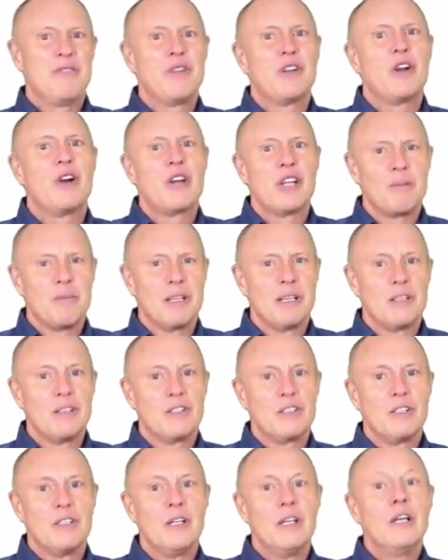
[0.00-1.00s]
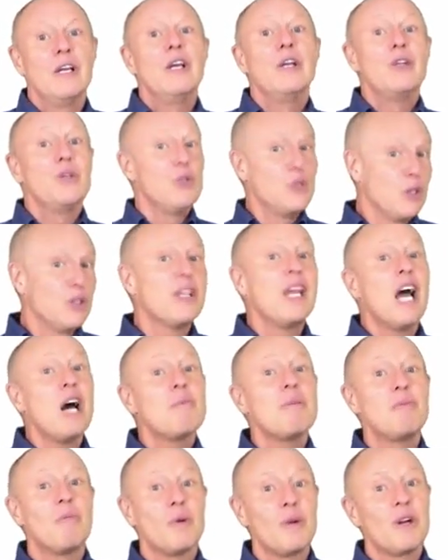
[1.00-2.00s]
in our emails. You should now
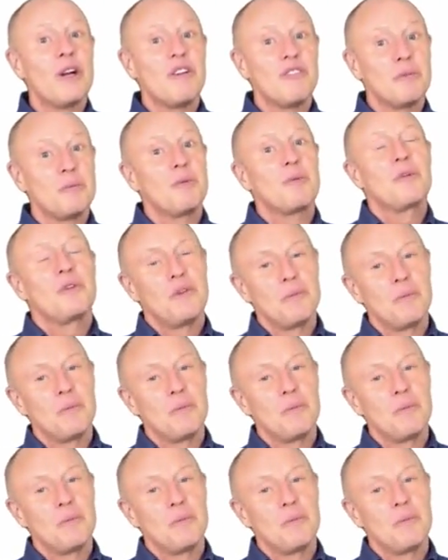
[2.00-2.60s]
be more comfortable with your